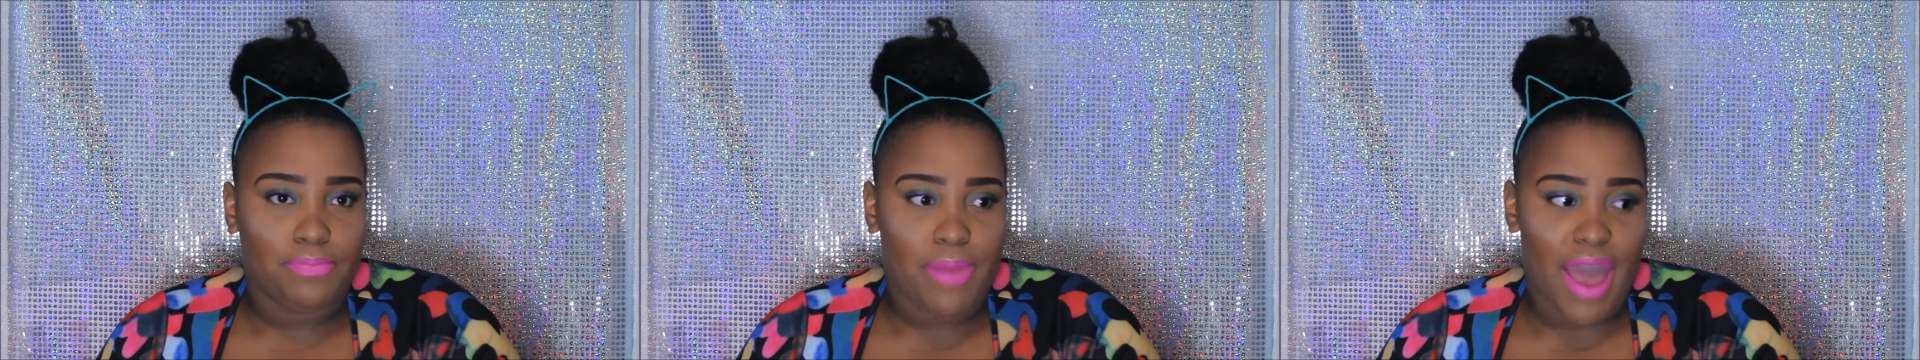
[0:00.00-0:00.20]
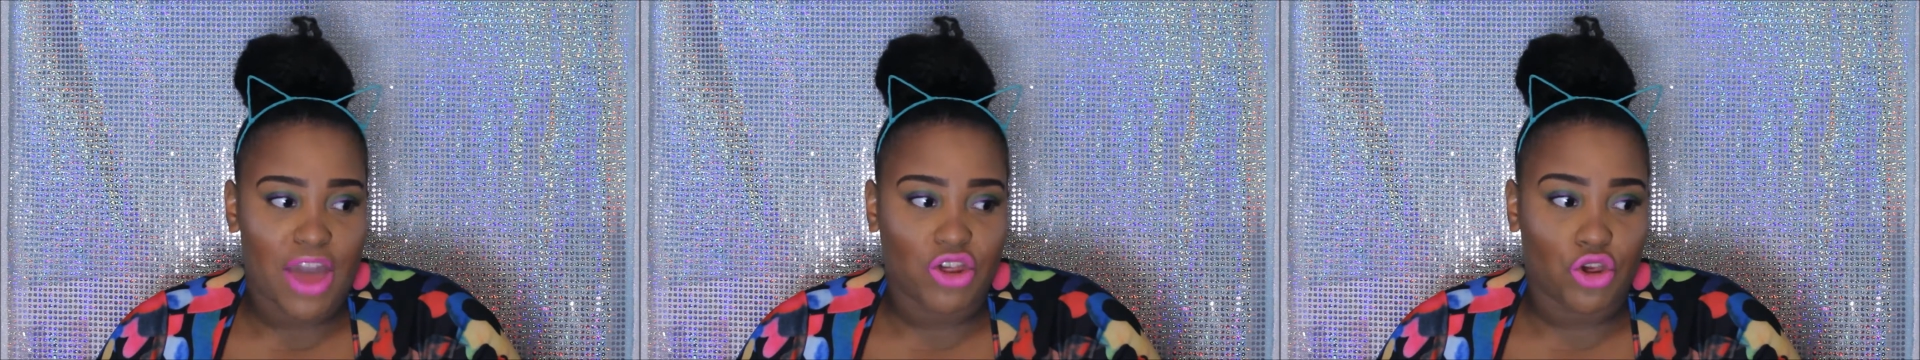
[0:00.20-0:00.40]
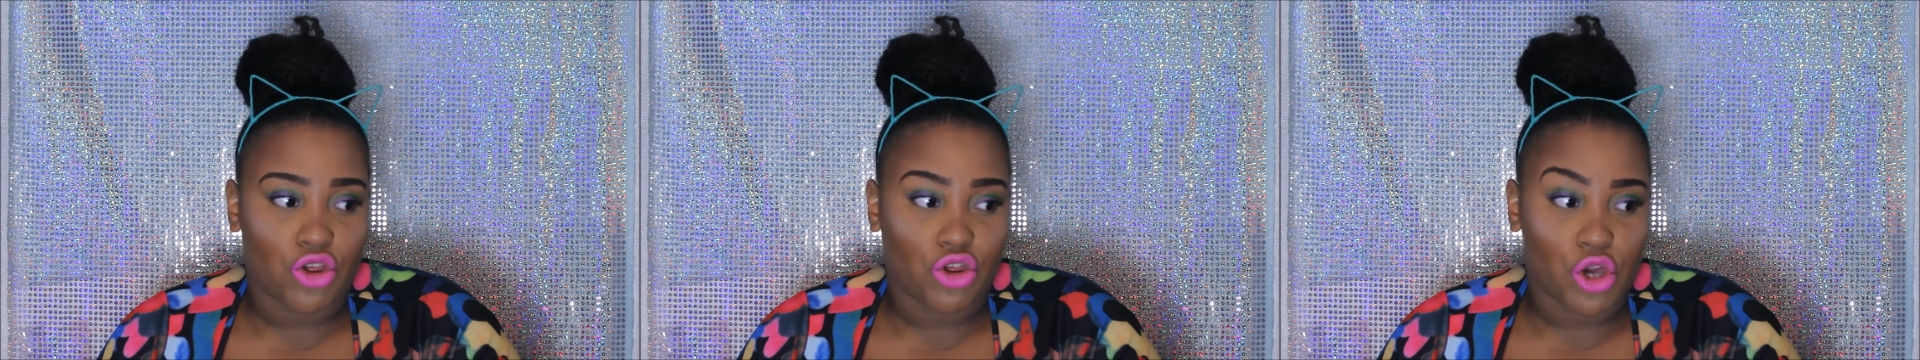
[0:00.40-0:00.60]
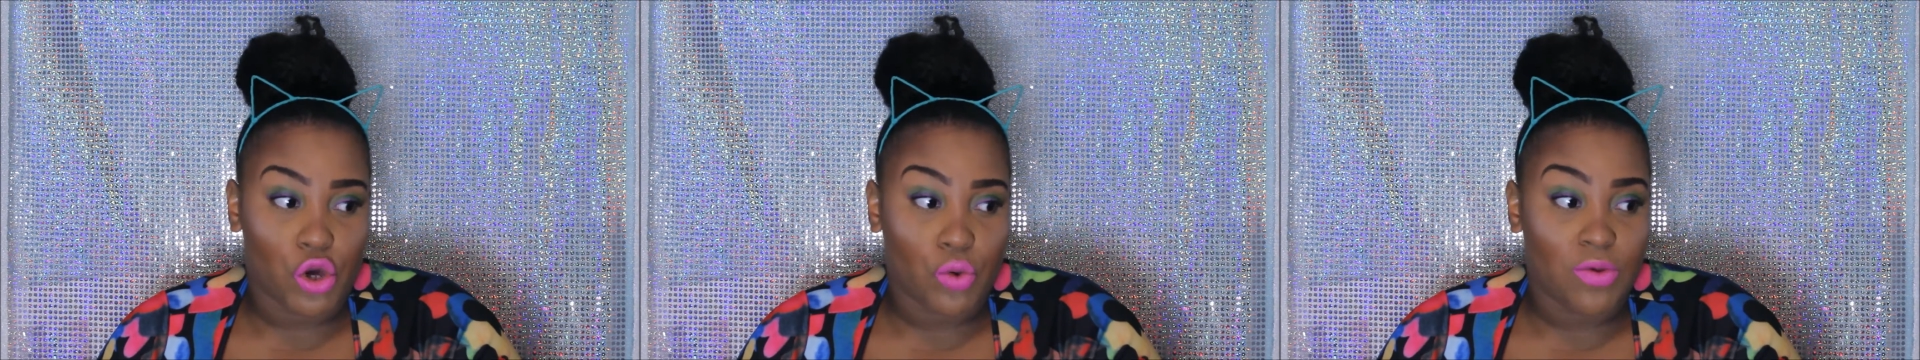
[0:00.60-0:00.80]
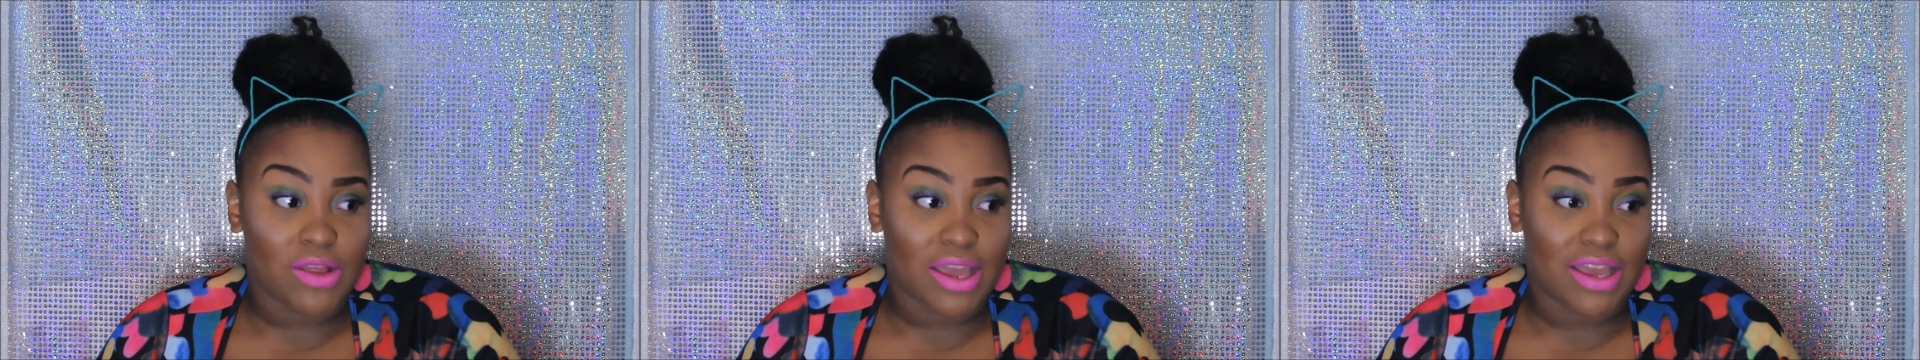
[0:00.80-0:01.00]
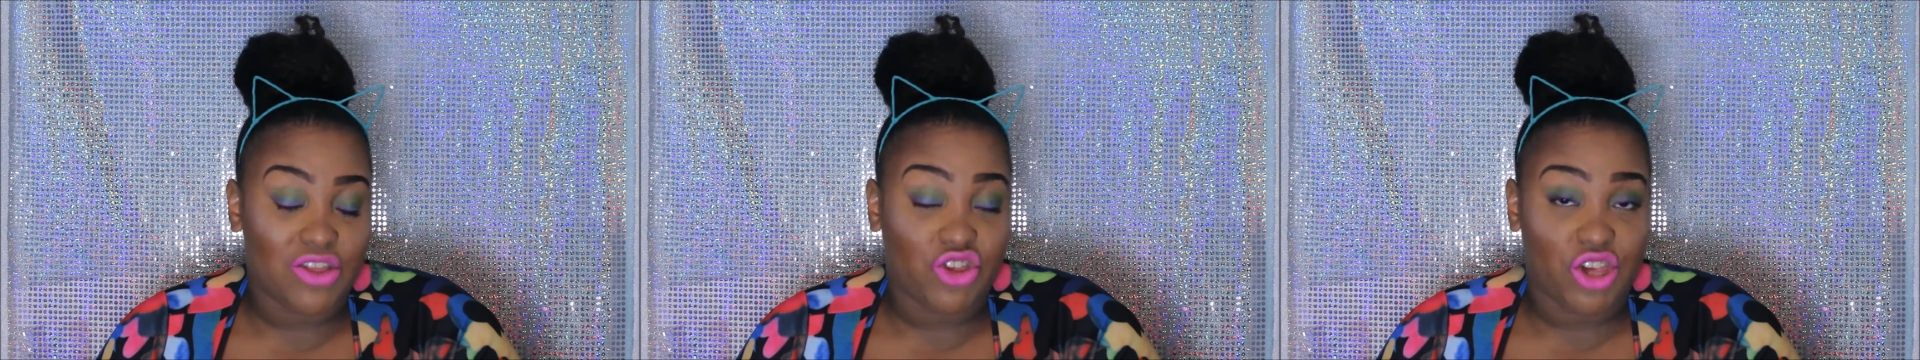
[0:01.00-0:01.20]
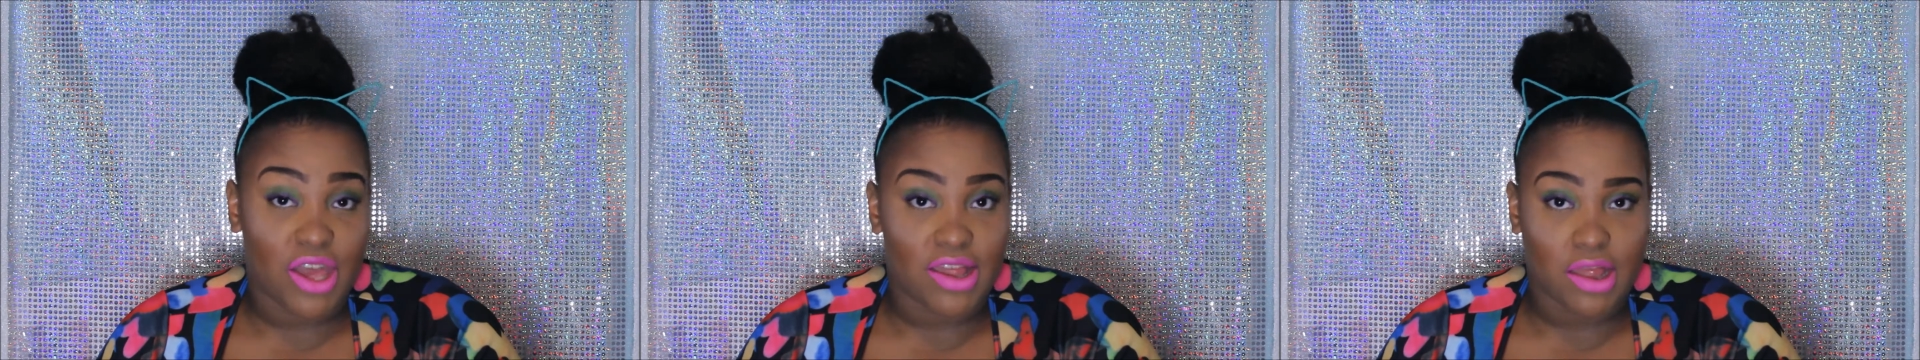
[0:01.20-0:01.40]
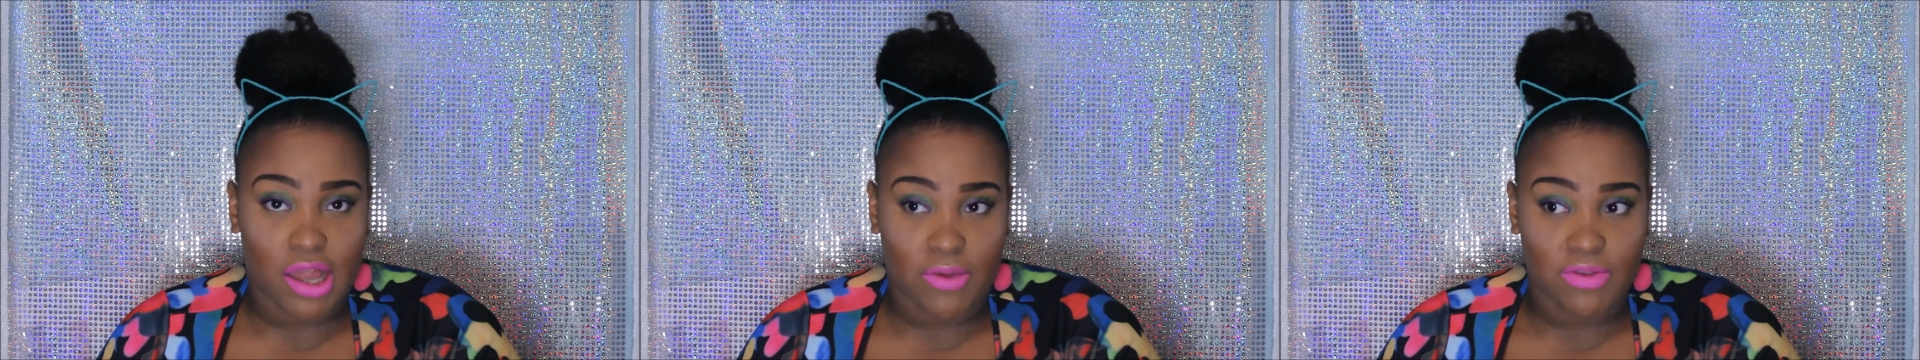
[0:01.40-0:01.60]
Passion Jones and
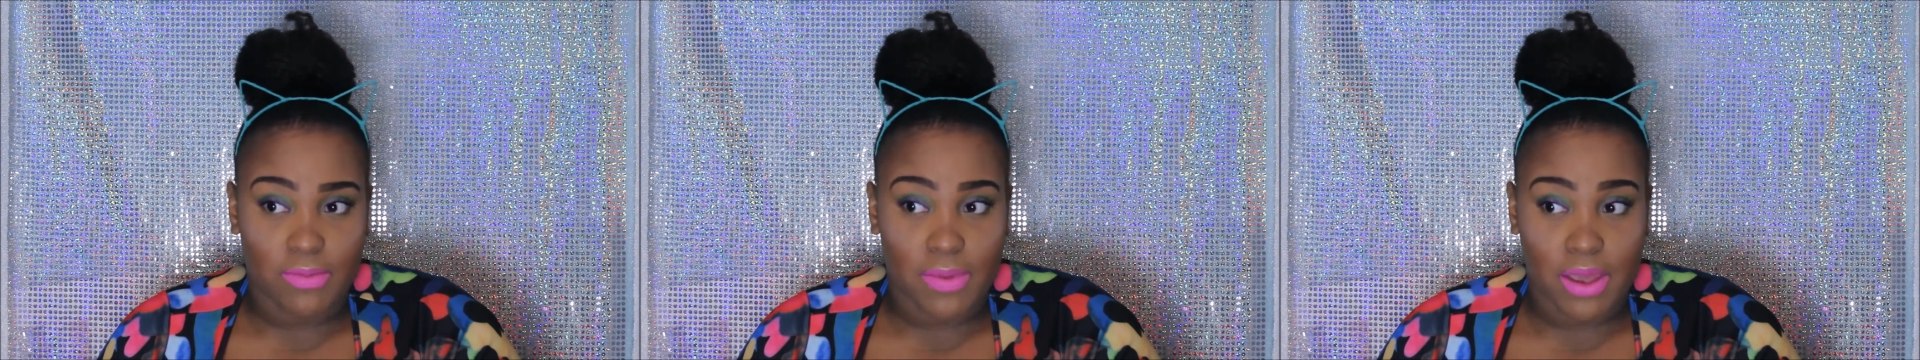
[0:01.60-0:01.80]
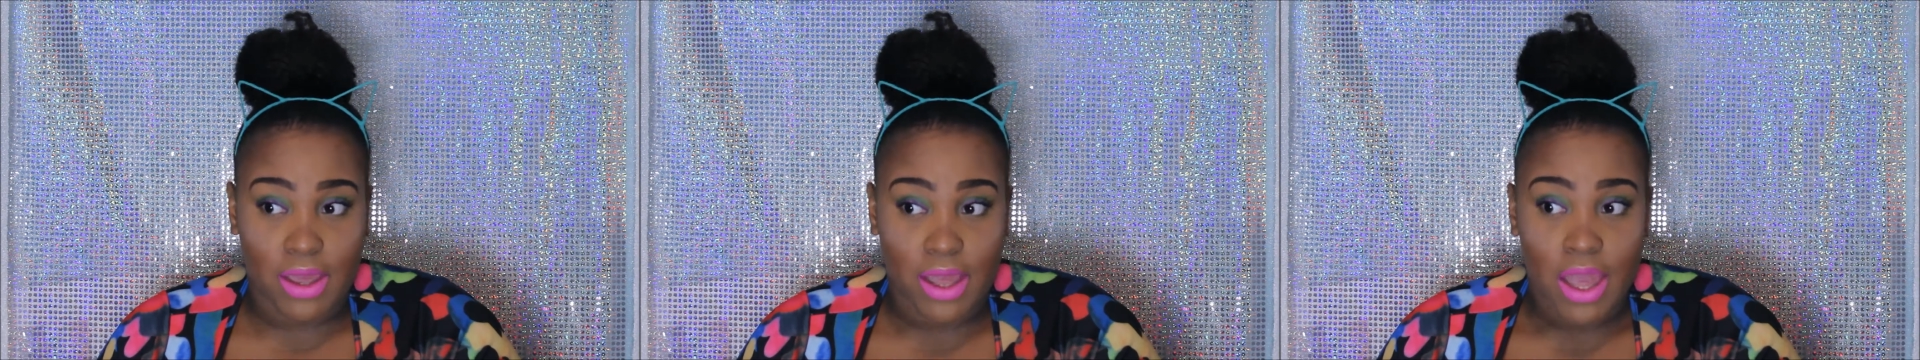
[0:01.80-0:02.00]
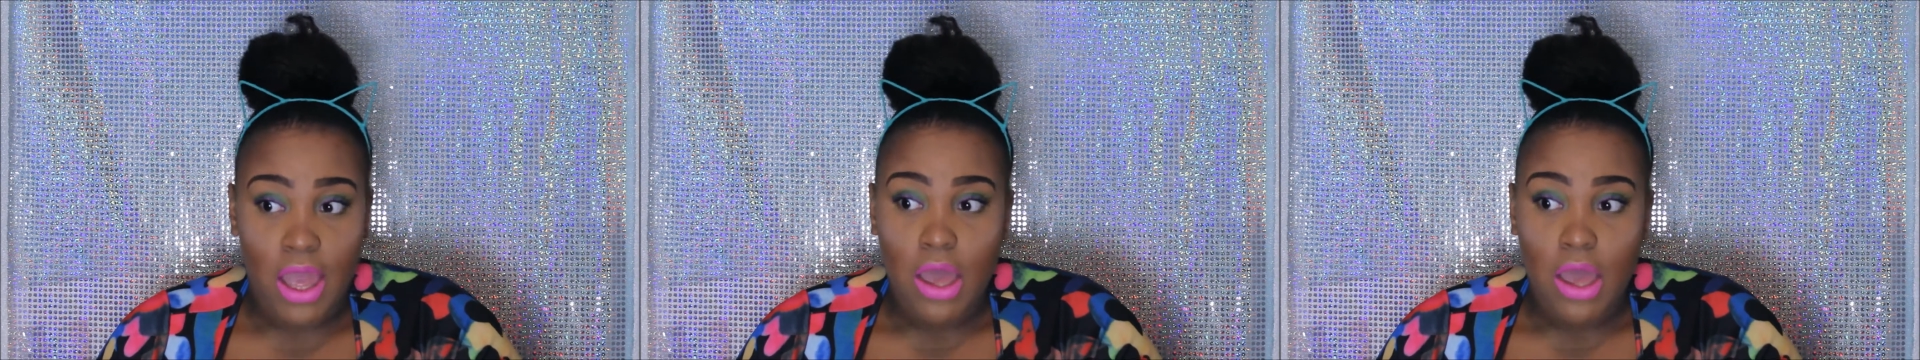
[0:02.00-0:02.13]
GS Loves Me